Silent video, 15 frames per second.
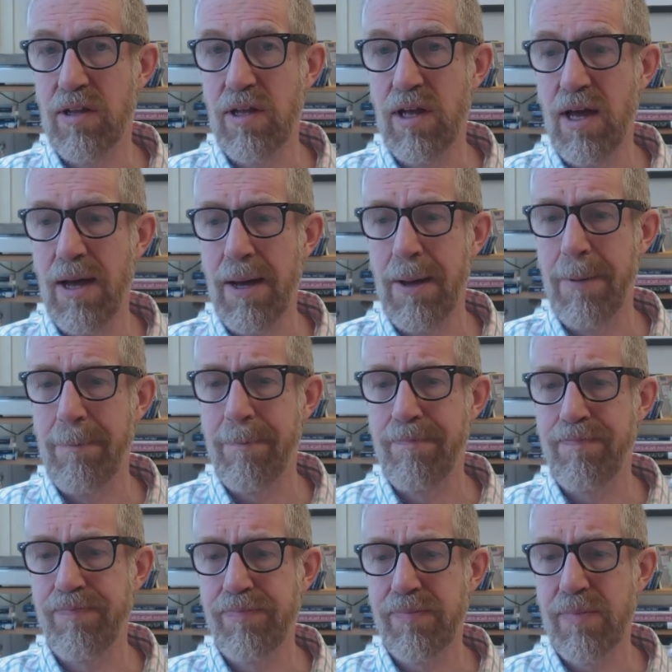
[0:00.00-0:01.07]
um,
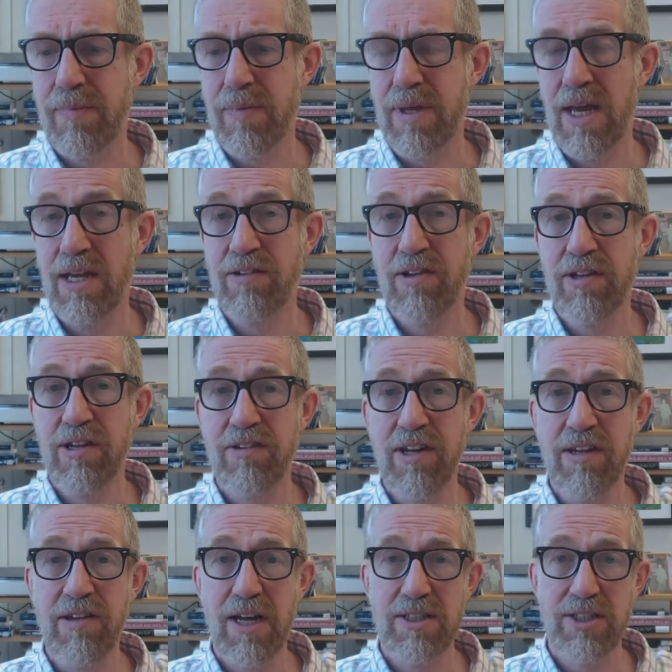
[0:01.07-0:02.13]
it's a disease
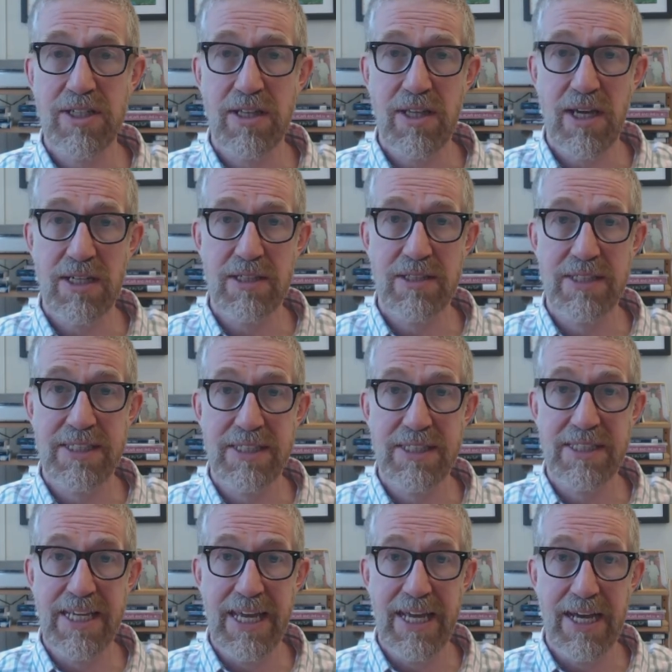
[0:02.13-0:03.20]
actually that
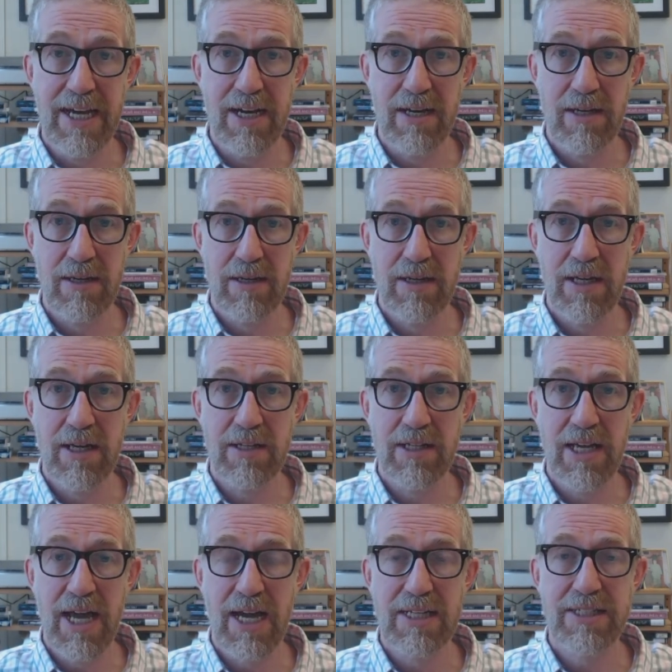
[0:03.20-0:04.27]
deer can
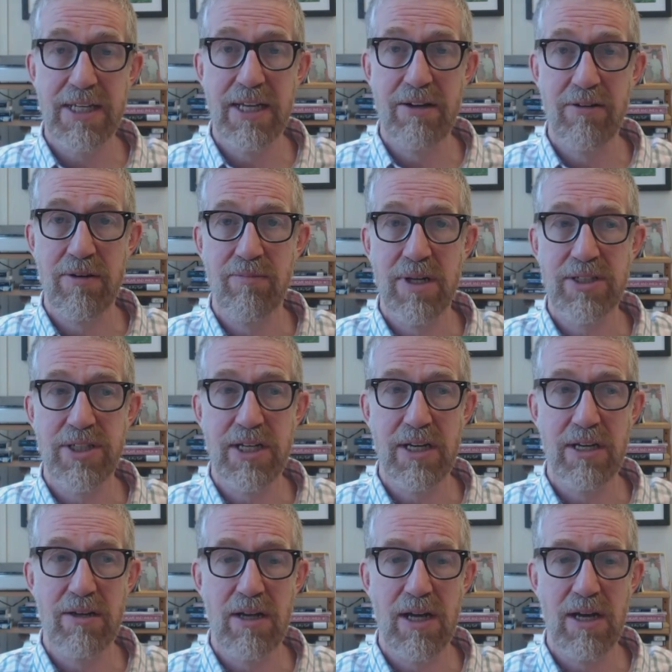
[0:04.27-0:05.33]
get here in
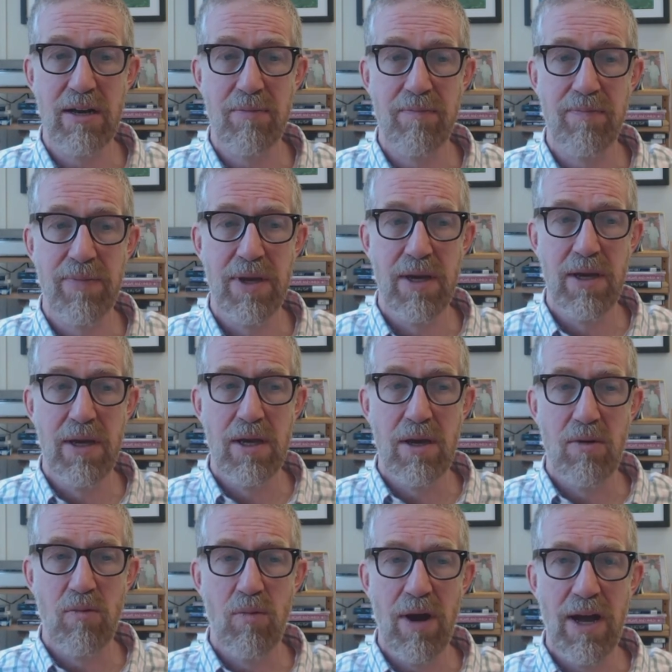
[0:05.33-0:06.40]
Michigan. Um,
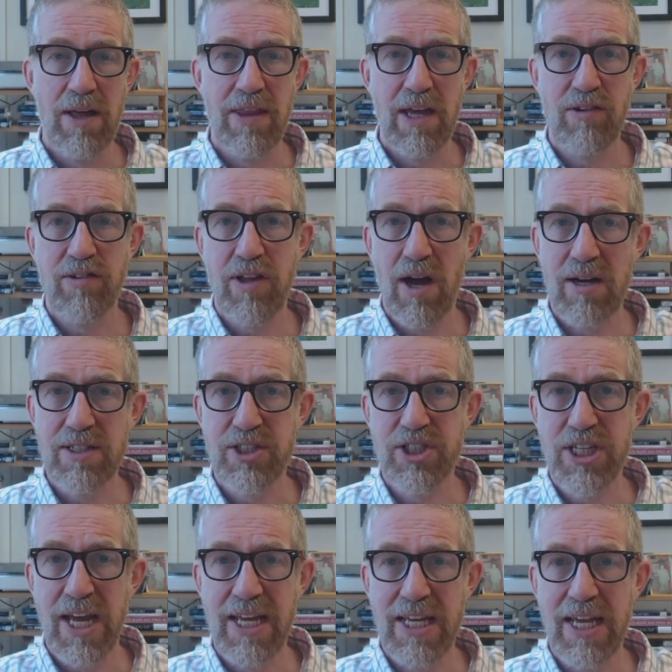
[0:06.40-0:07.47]
where they start
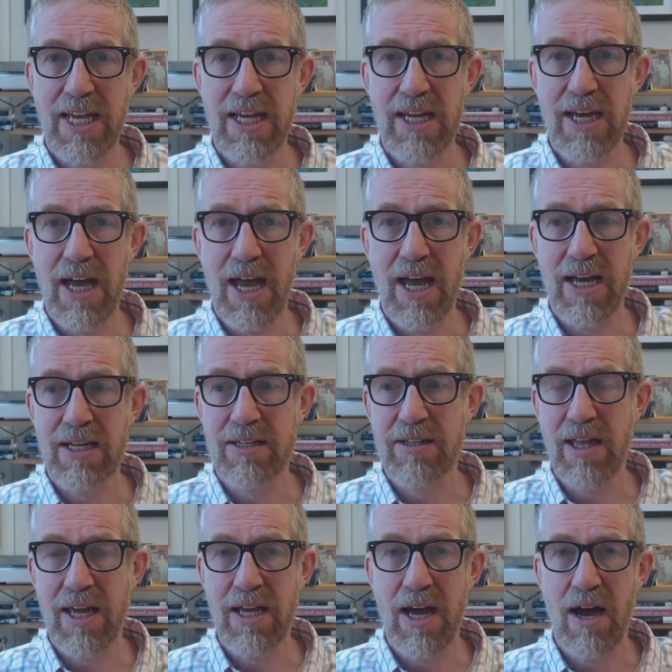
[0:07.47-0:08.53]
shaking and
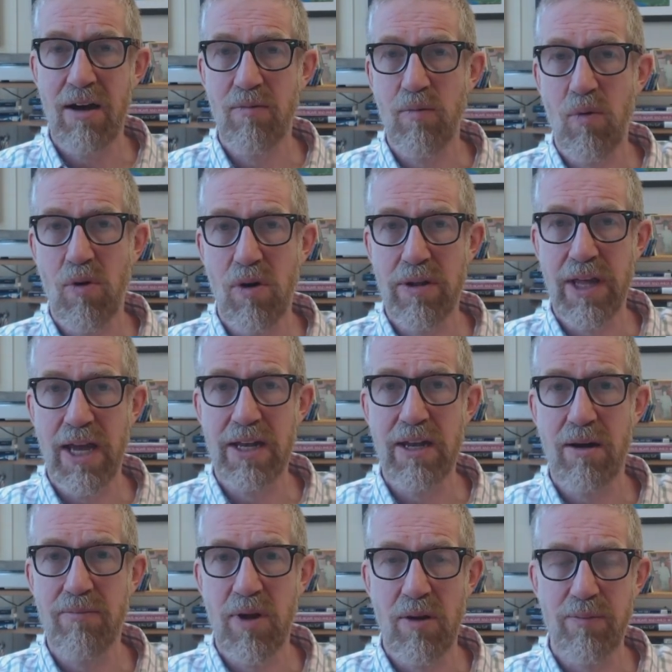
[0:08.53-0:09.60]
they can't walk, they end
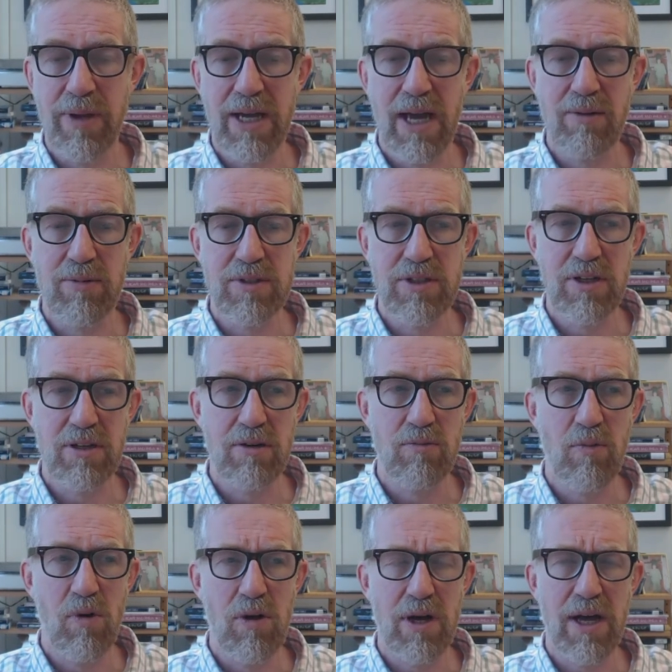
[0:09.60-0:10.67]
up not being able to
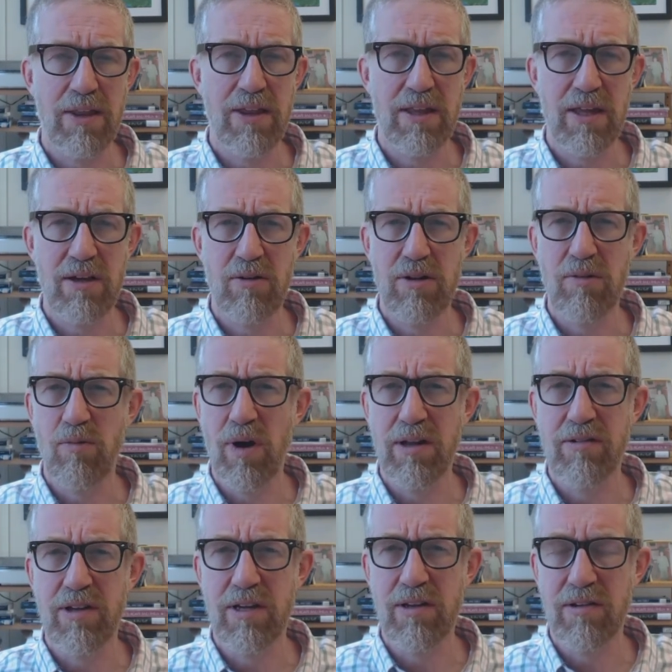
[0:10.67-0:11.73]
walk. I think they call it
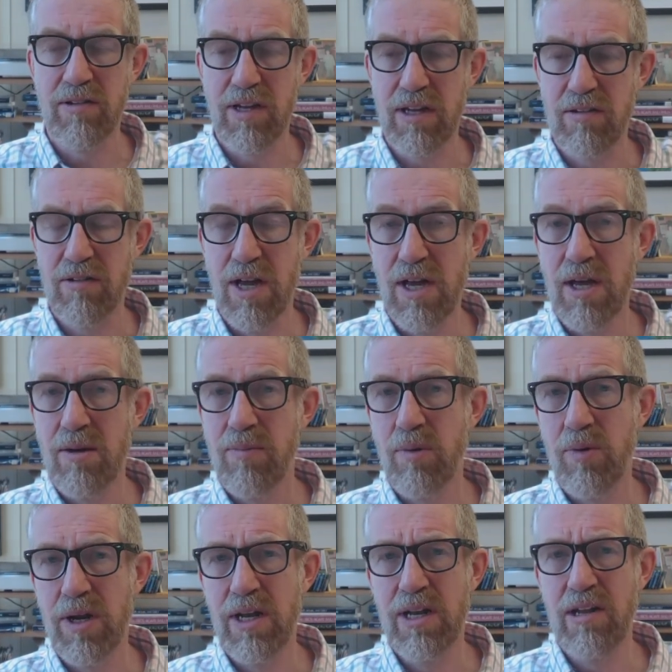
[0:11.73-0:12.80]
wasting disease. But
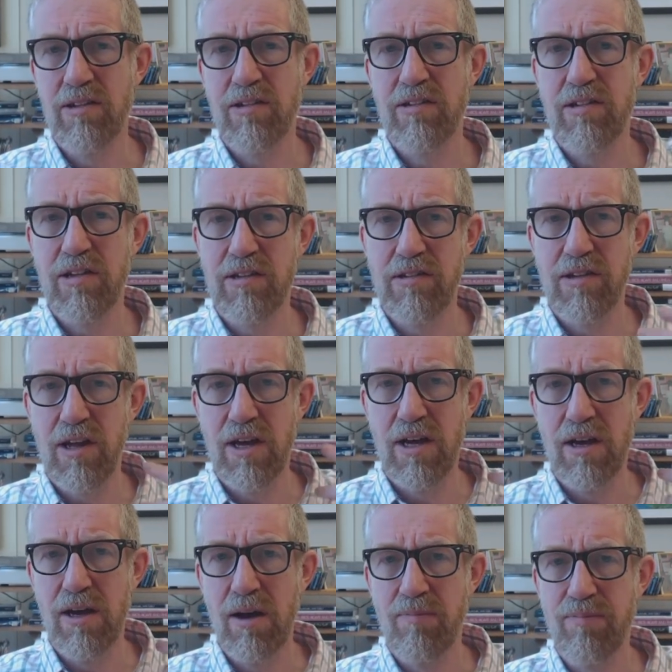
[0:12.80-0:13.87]
what it is, is it's a,
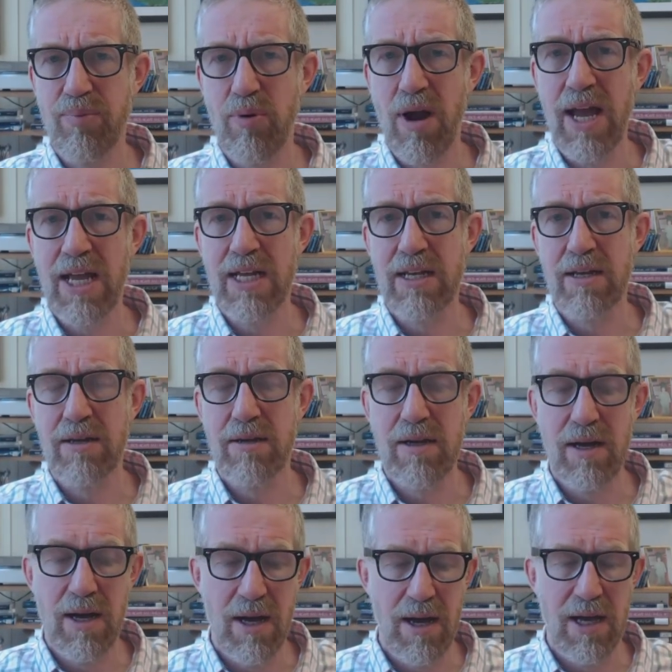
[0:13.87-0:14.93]
a brain,
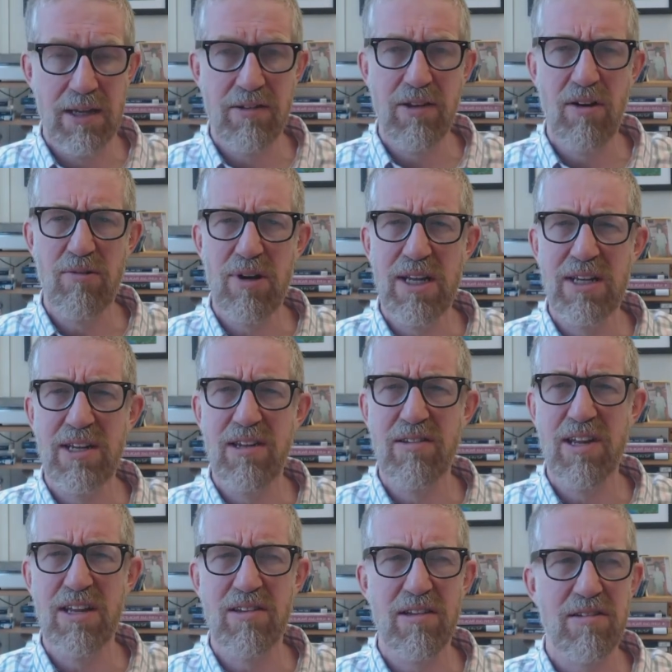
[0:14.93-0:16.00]
uh, it's not really a
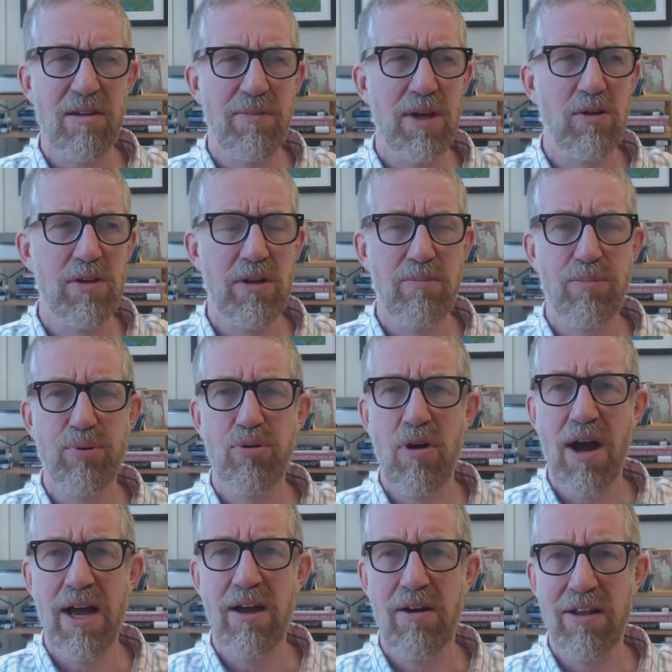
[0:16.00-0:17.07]
disease, it's something called a
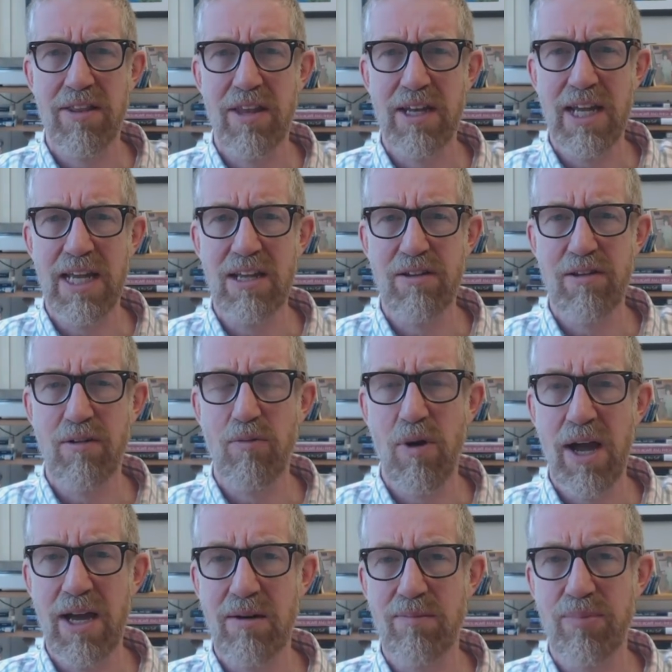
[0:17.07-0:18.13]
prion that eats
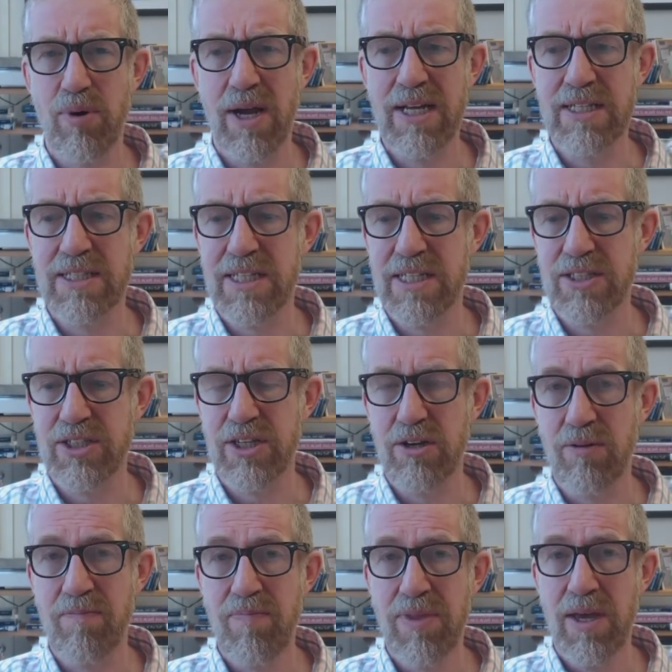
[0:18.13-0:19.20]
away at brain tissue.
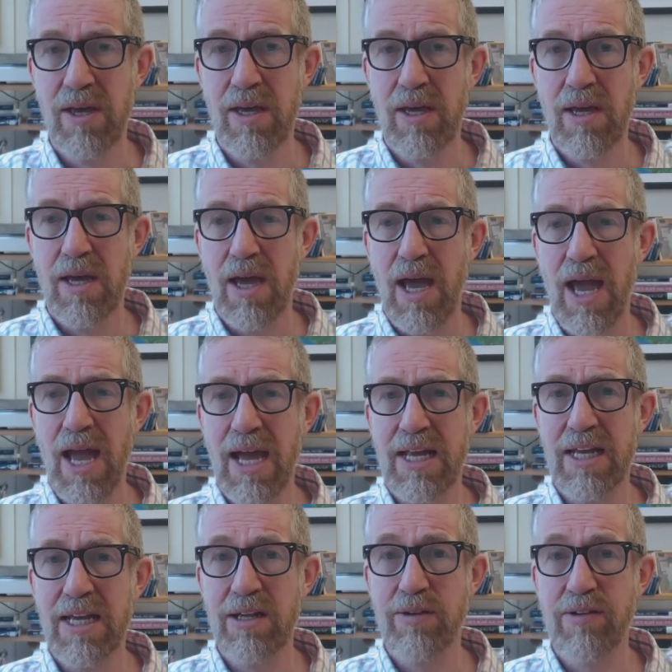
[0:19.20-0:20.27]
And
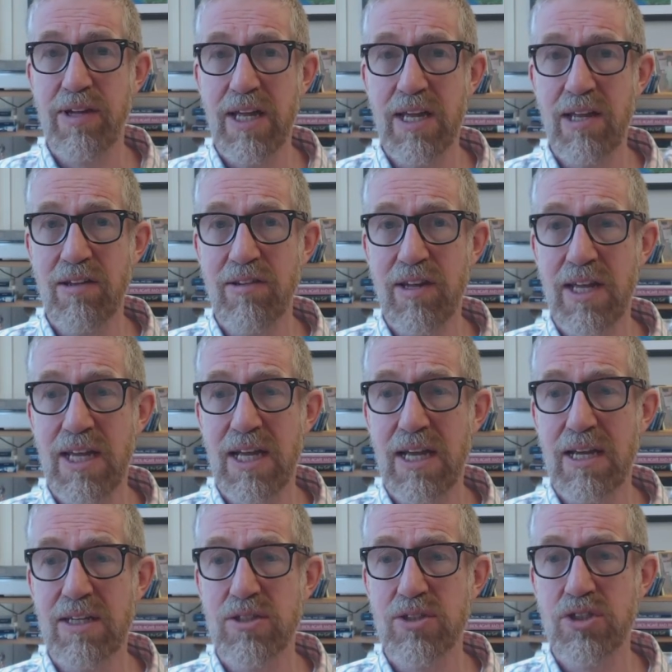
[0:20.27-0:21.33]
it's easy
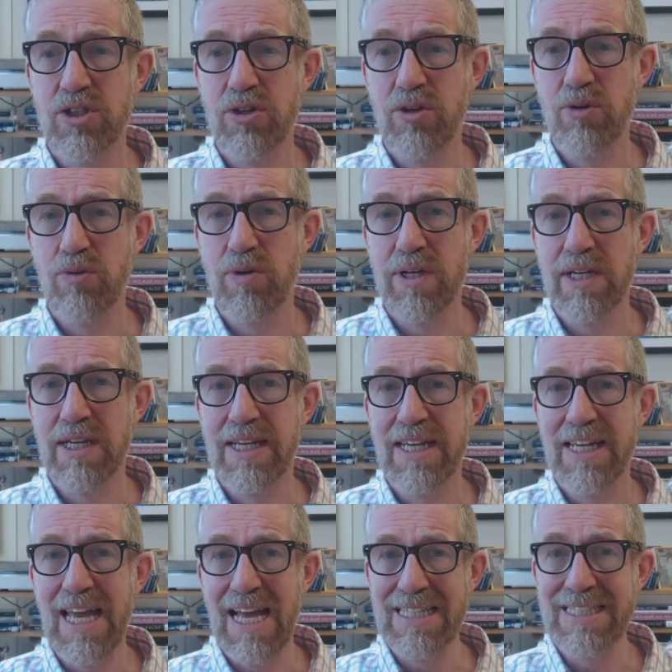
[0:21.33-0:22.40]
to
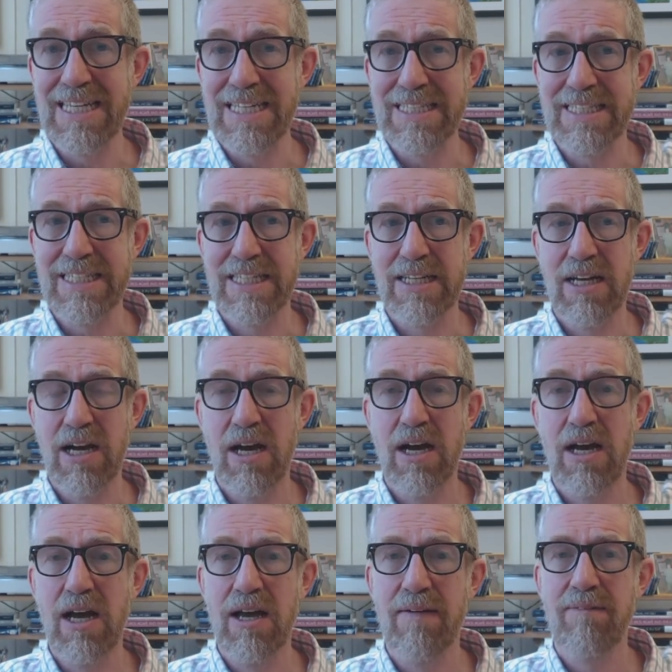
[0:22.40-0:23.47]
get it. Uh,
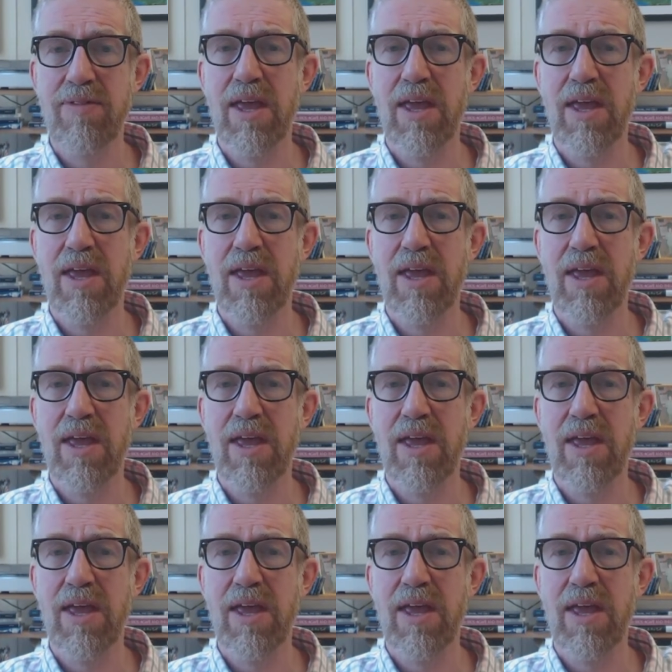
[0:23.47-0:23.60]
it